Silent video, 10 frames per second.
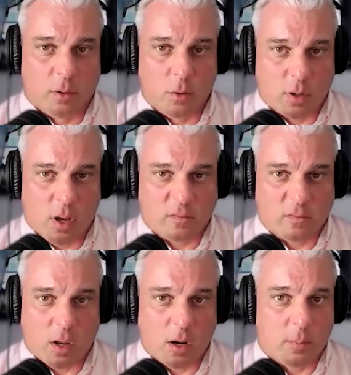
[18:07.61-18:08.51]
low
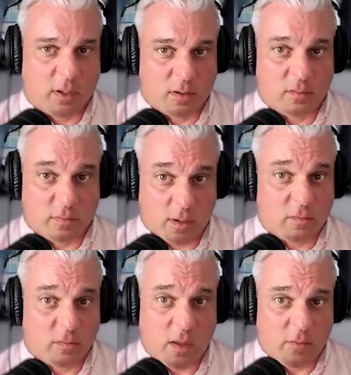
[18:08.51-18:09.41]
cost care because
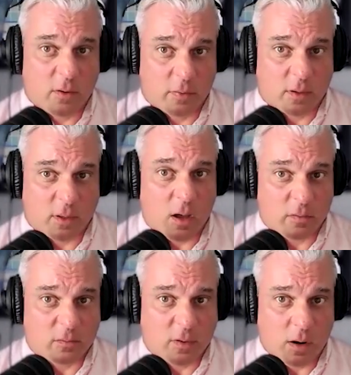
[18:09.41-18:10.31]
they're saving on the
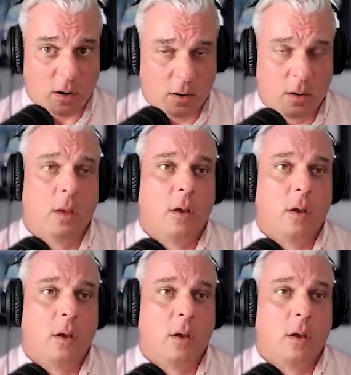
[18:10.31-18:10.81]
cost of care